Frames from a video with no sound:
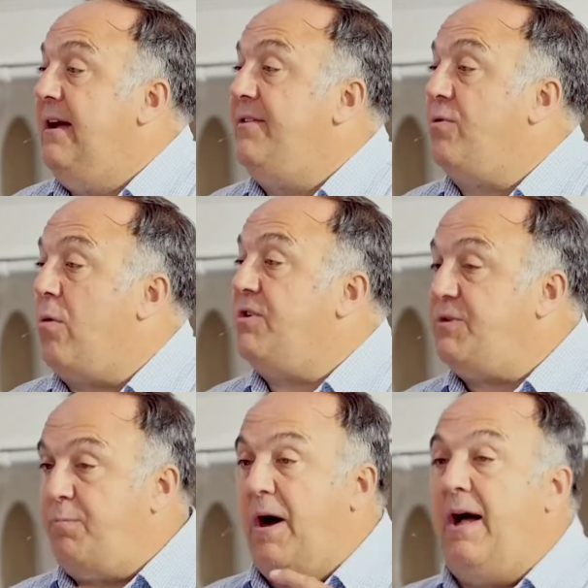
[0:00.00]
And so our
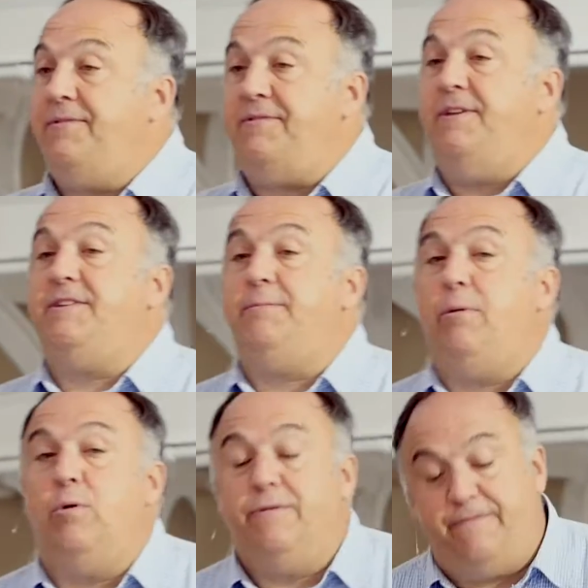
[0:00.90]
response needs to be
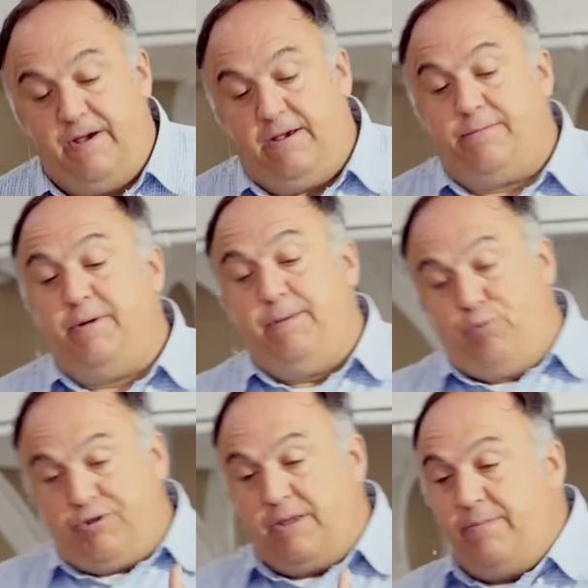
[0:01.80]
one of faith. But he
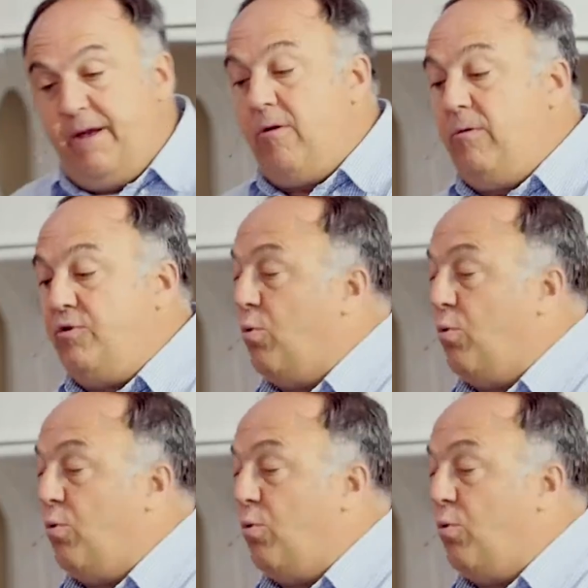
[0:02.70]
put them there. So